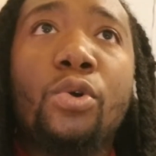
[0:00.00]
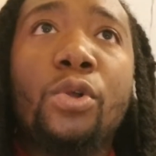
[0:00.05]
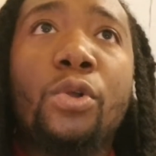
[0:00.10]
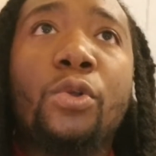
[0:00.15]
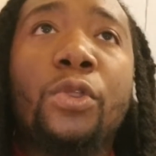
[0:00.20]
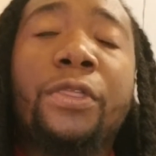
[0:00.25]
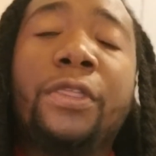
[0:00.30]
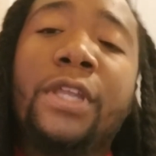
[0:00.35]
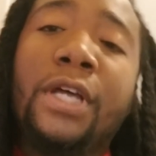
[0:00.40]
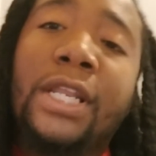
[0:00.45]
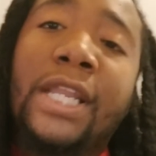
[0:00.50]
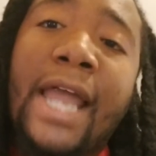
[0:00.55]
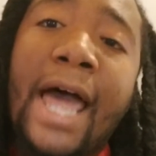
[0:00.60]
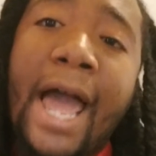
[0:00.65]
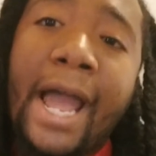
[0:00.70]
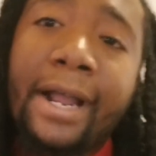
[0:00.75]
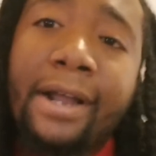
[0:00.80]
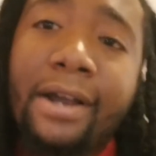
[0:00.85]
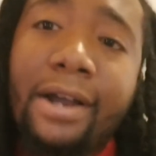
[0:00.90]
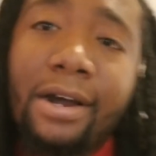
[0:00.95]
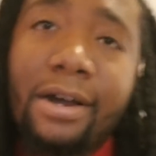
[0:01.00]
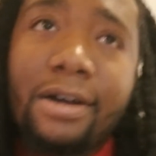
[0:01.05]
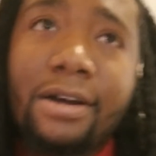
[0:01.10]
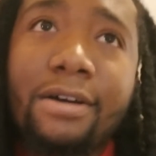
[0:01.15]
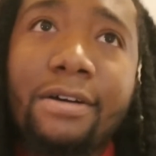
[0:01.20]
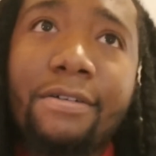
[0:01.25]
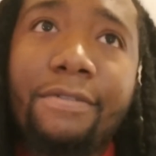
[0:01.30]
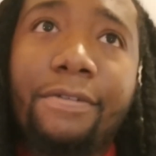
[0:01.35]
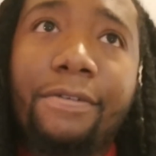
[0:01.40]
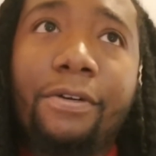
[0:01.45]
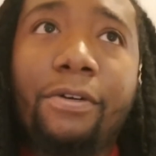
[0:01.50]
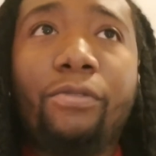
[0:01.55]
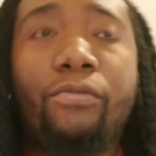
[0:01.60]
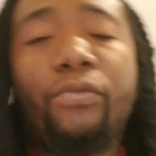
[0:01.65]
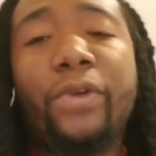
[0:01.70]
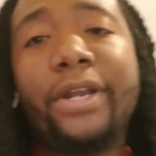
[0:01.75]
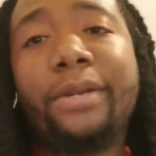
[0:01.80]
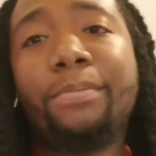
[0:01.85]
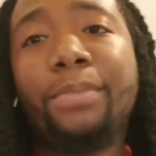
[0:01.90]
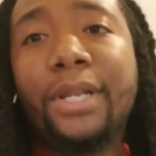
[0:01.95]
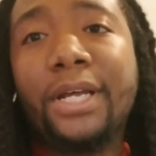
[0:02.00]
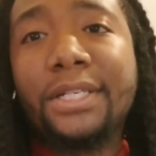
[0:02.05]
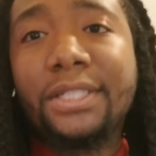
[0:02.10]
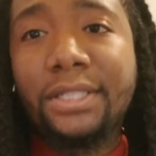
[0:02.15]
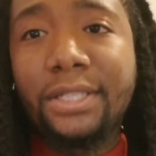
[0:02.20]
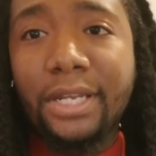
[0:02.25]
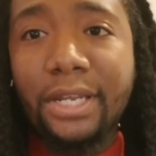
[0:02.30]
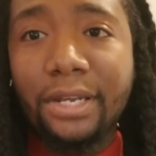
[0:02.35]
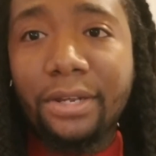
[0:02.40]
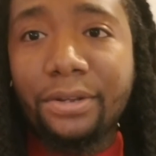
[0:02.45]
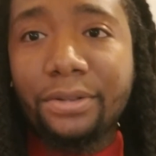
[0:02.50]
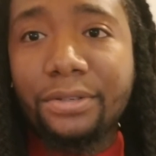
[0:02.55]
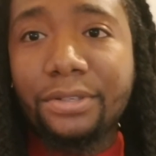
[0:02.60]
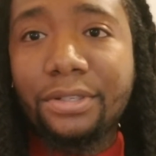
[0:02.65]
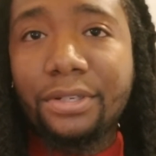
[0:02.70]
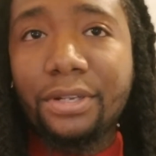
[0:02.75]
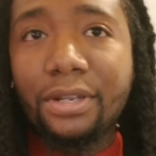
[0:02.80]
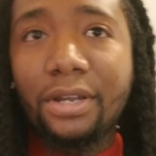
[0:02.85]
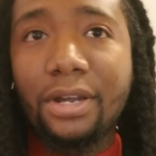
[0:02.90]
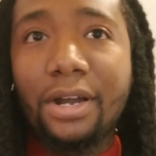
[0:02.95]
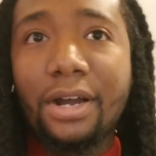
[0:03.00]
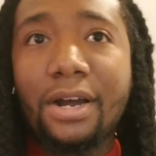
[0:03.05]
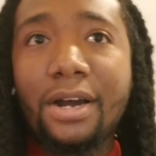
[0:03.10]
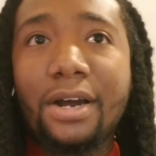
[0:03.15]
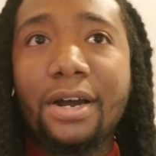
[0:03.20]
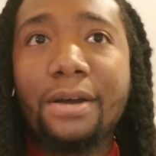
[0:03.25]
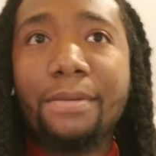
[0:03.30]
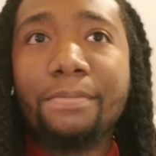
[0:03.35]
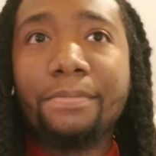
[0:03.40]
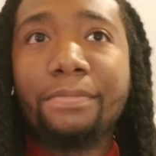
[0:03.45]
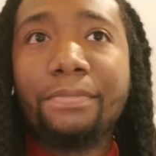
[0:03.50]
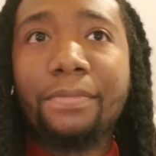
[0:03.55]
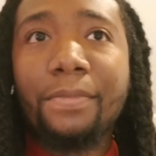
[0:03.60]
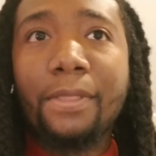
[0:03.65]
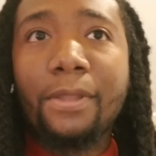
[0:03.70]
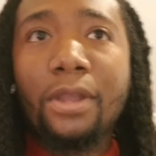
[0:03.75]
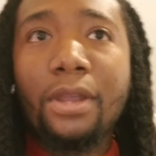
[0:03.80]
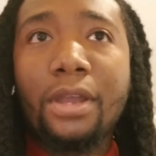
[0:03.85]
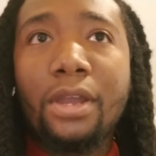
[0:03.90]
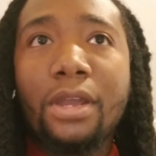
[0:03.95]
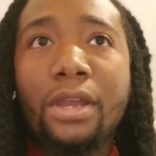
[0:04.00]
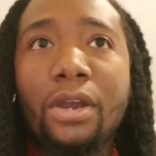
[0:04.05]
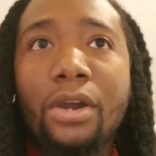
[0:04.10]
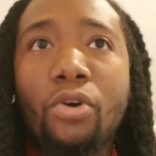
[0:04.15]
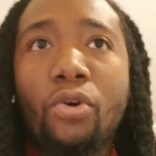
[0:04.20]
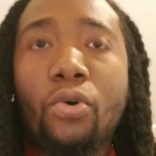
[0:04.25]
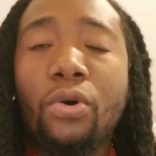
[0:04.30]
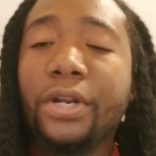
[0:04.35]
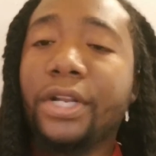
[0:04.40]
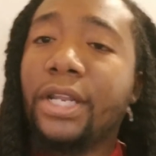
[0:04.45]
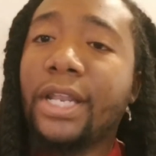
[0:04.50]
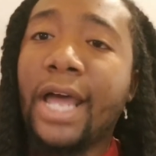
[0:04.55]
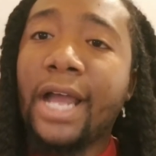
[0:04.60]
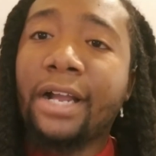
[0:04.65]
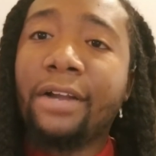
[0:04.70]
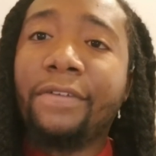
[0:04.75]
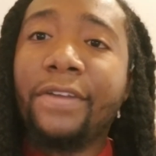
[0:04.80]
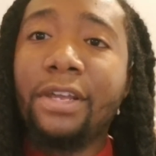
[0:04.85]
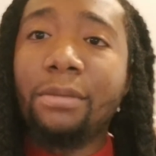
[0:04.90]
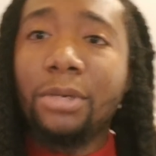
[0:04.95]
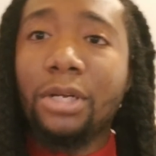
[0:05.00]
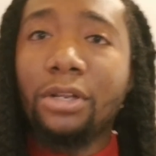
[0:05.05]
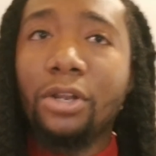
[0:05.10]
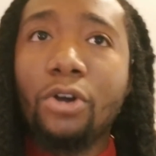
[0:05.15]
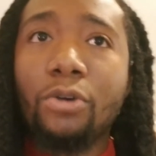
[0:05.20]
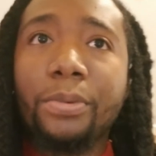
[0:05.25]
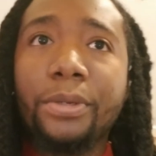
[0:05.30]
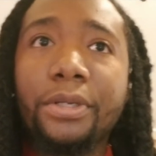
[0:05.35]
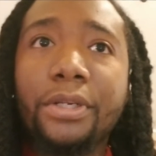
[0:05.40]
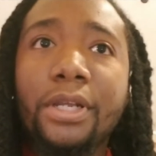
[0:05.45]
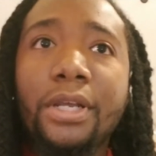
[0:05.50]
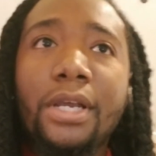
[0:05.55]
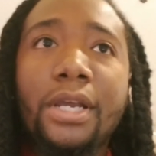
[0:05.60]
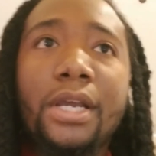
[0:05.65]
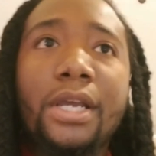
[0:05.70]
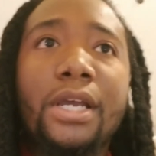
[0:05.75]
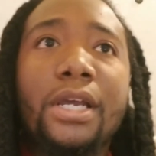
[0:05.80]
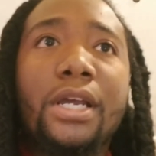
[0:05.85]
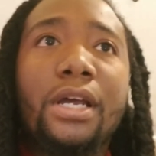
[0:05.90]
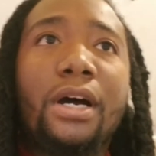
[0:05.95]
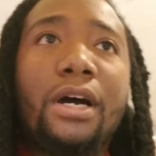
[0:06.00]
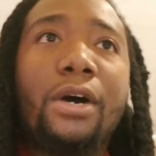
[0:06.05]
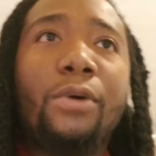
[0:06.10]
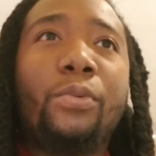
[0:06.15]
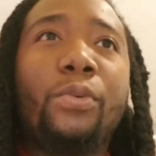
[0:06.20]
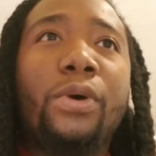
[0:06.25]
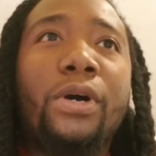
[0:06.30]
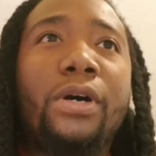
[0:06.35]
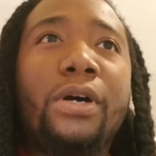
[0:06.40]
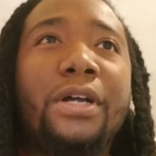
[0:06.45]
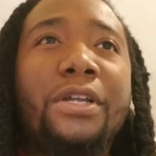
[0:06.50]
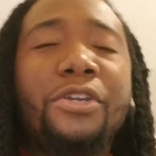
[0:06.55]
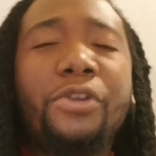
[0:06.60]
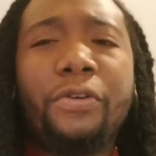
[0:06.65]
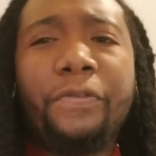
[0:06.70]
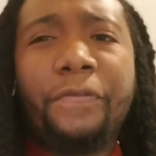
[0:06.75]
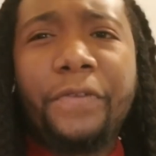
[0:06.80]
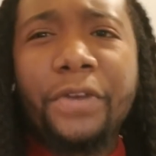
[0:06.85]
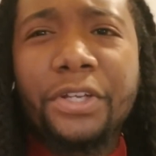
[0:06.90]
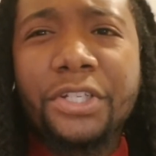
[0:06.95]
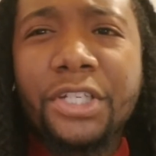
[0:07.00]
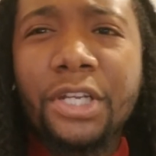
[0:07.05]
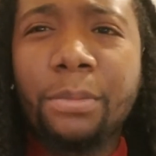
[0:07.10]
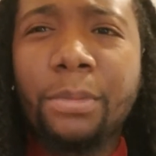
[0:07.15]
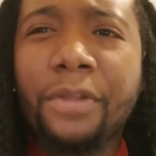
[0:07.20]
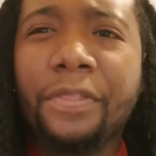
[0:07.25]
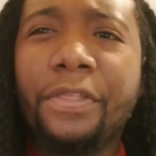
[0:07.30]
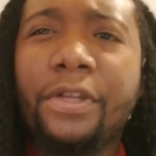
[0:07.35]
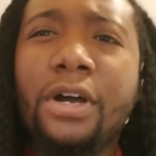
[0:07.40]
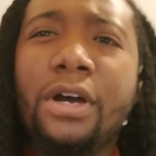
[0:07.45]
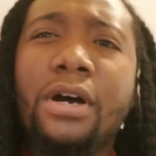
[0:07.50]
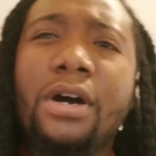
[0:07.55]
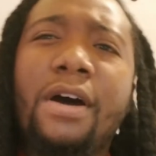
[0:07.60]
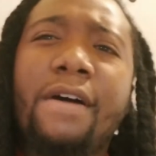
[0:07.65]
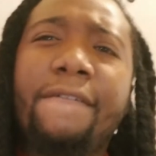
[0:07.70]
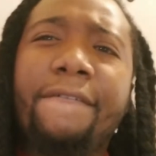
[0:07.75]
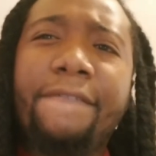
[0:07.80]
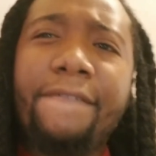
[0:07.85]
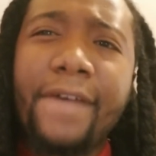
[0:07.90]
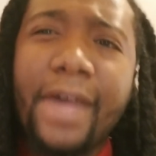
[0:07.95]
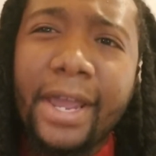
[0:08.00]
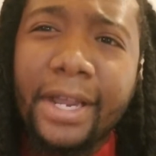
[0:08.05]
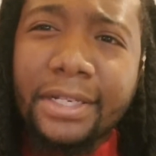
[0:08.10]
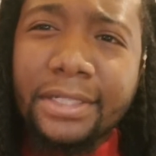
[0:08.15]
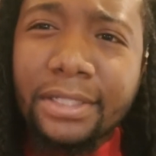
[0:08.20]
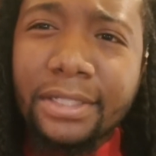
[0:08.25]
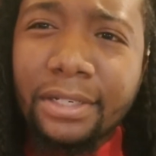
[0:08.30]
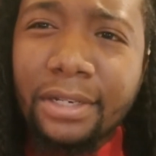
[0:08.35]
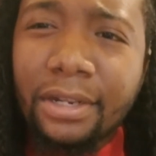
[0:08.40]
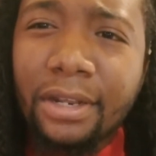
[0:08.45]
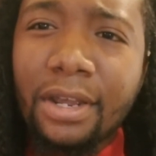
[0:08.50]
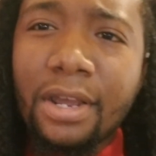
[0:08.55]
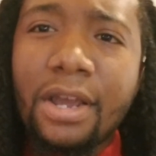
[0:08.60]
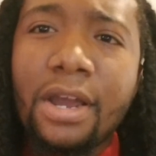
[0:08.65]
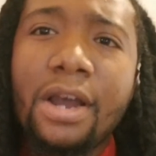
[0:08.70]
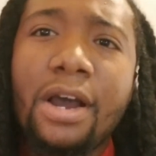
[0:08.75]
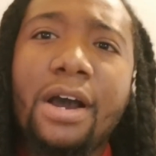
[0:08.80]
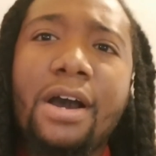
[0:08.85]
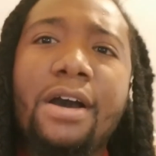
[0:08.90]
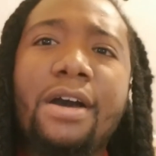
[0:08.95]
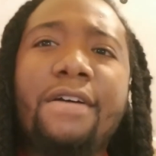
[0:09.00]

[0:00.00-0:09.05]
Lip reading: The lack of red blood cells or the lack of hemoglobin, you'll feel some of the effects of